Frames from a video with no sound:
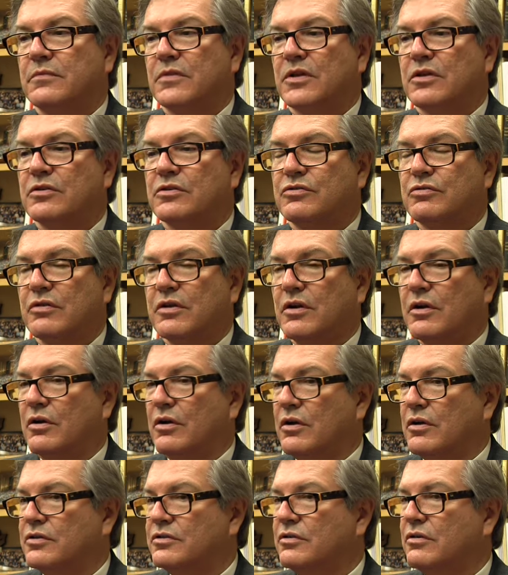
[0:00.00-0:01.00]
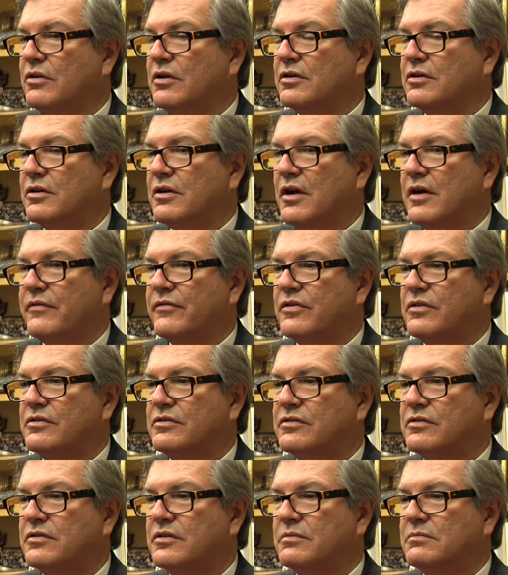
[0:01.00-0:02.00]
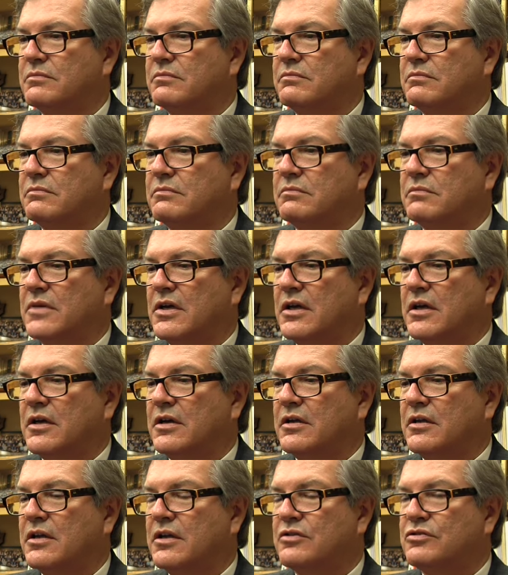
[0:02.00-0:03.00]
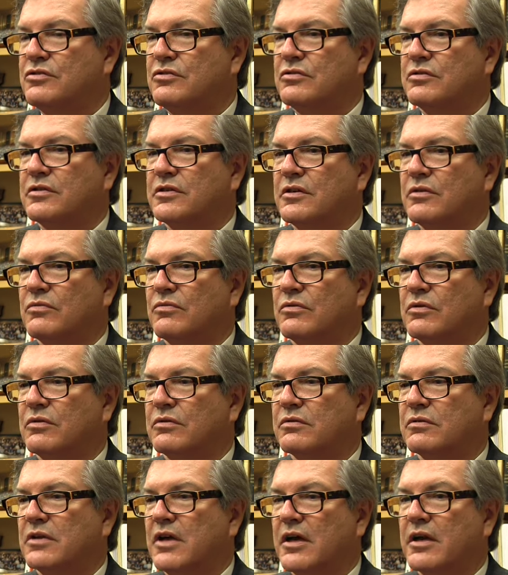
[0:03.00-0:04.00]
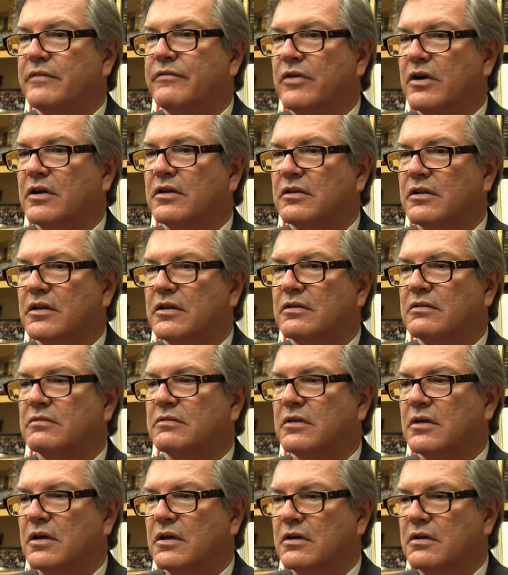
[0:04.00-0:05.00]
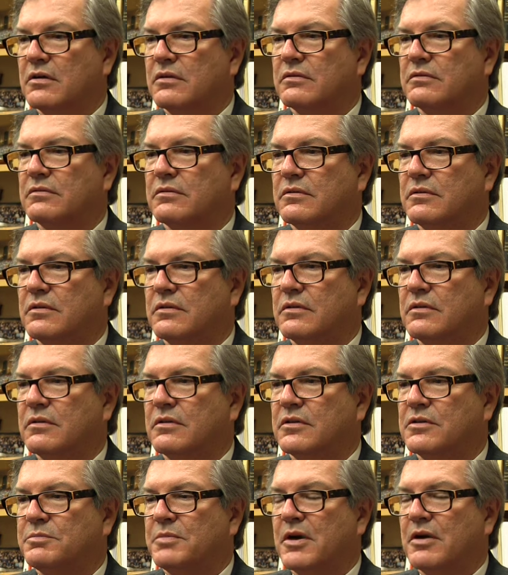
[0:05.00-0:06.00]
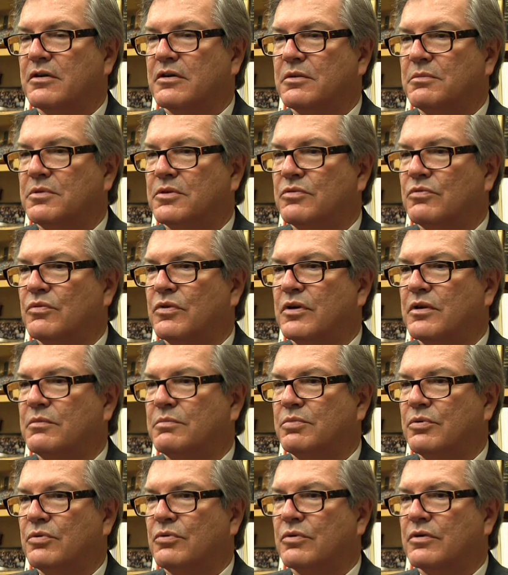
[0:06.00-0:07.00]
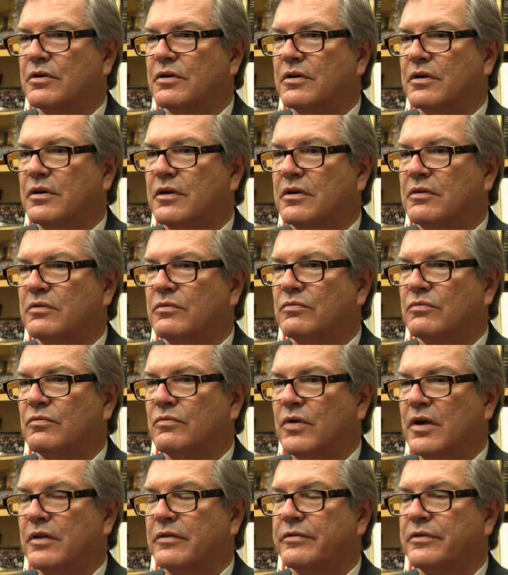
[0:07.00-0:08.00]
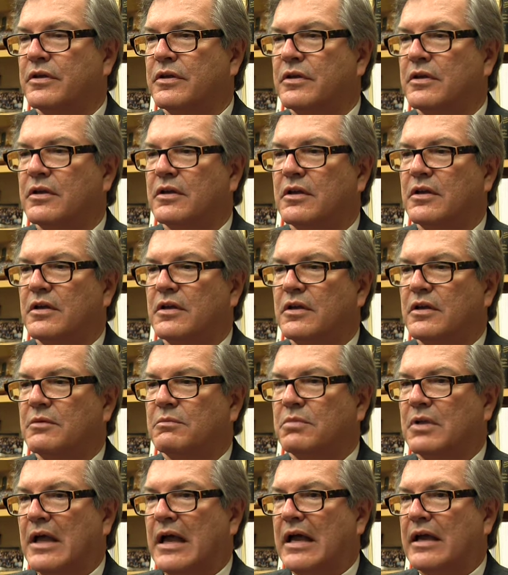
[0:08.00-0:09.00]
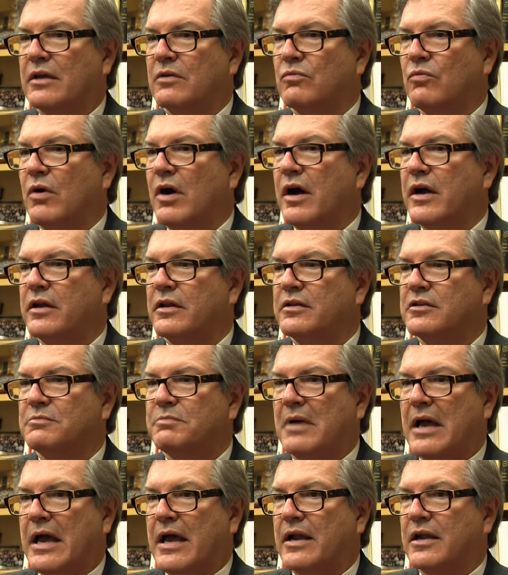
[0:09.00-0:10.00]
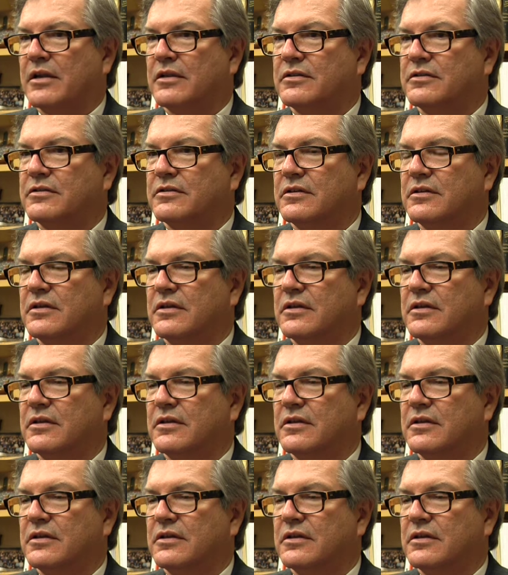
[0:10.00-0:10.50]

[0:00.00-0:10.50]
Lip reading: Katrina also uncovered some issues that were kind of ugly. Disparity between poor and wealthy, black and white, Hispanics.